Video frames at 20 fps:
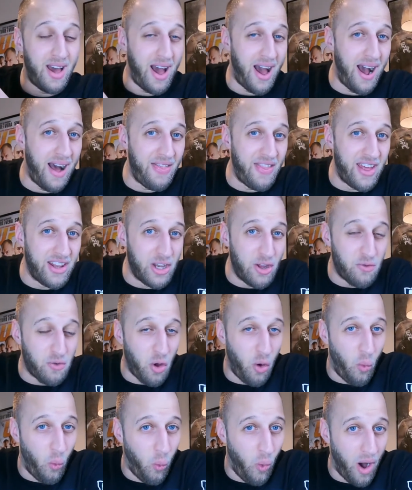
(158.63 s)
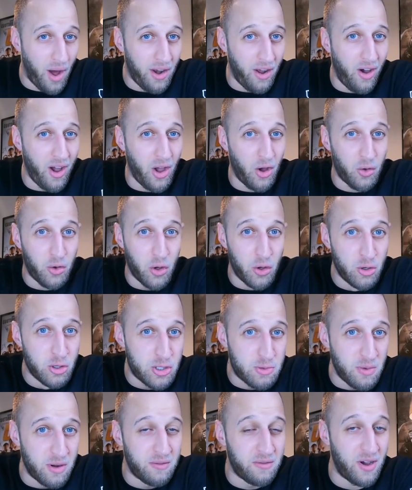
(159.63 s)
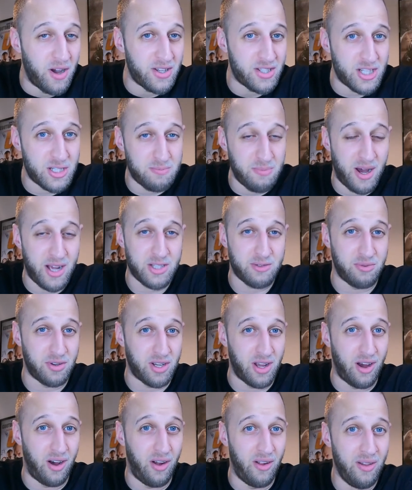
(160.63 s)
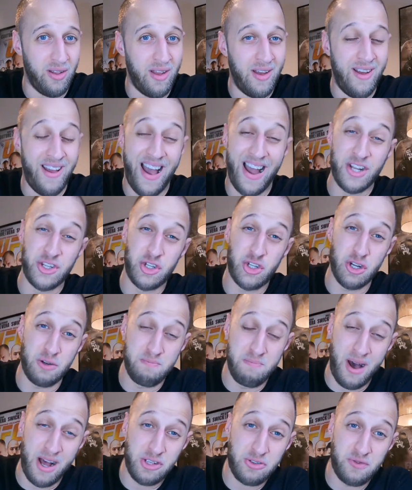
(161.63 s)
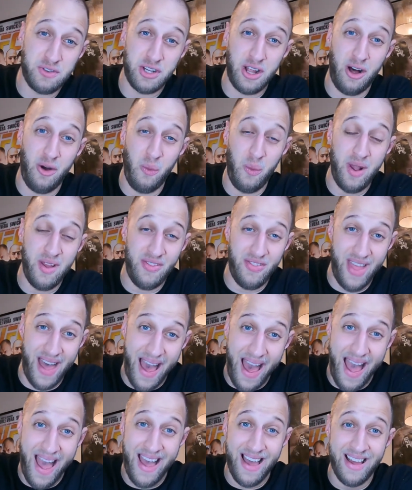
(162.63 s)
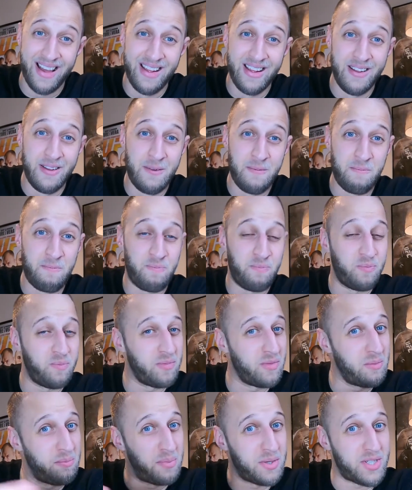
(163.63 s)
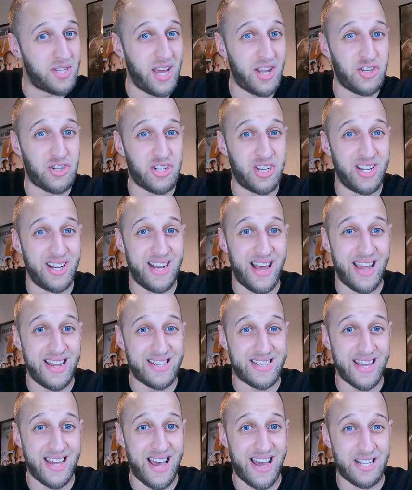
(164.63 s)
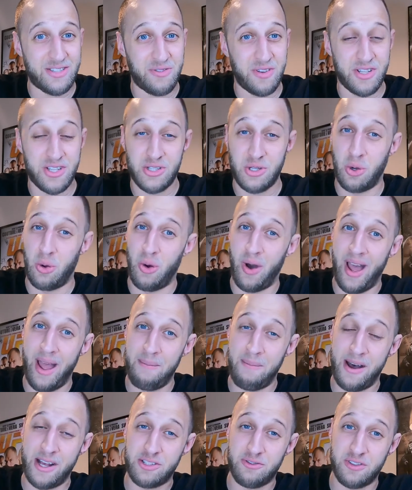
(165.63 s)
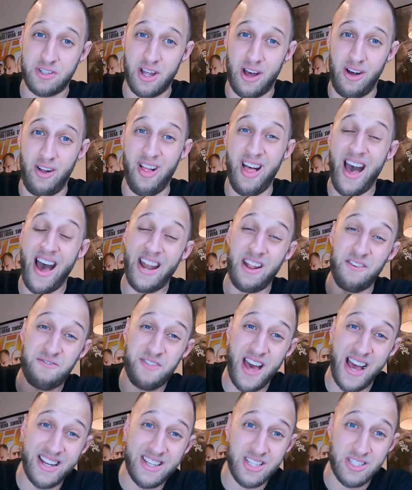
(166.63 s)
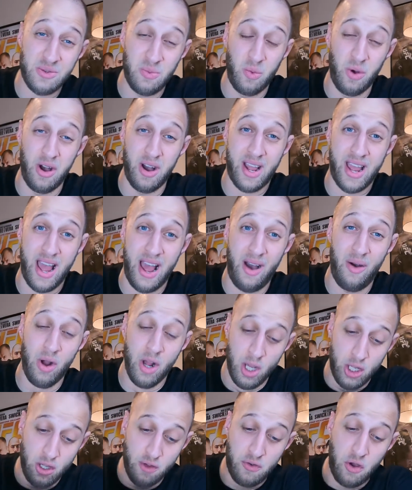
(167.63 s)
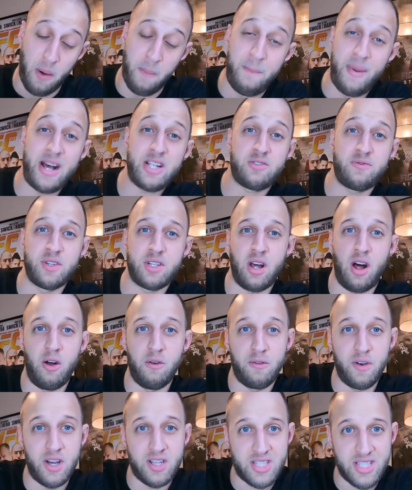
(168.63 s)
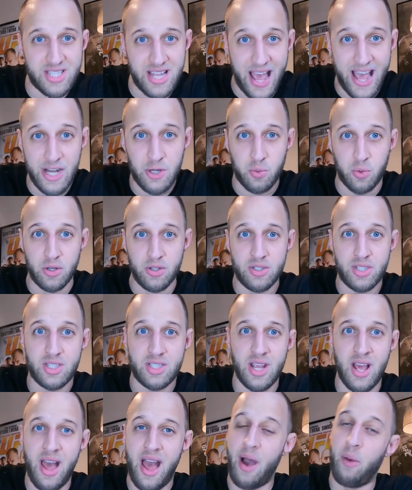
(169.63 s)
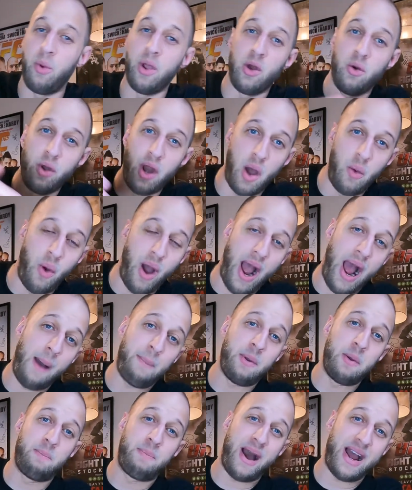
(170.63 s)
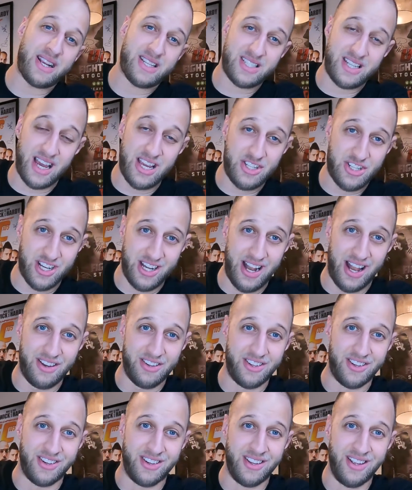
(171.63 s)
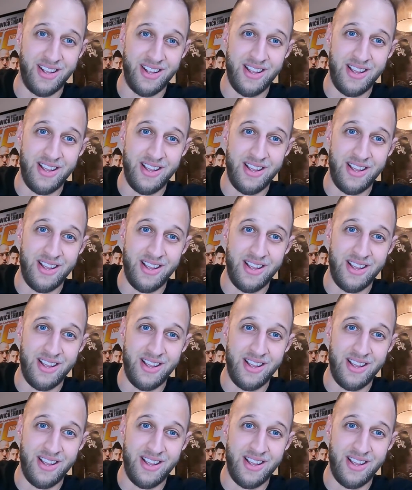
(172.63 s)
And then you've got one eye on Usman versus Masvidal, and should Masvidal win that, potentially Nate Diaz versus Jorge Masvidal. And if that doesn't work out, you've got Masvidal versus Edwards. And we all know what happened backstage at London.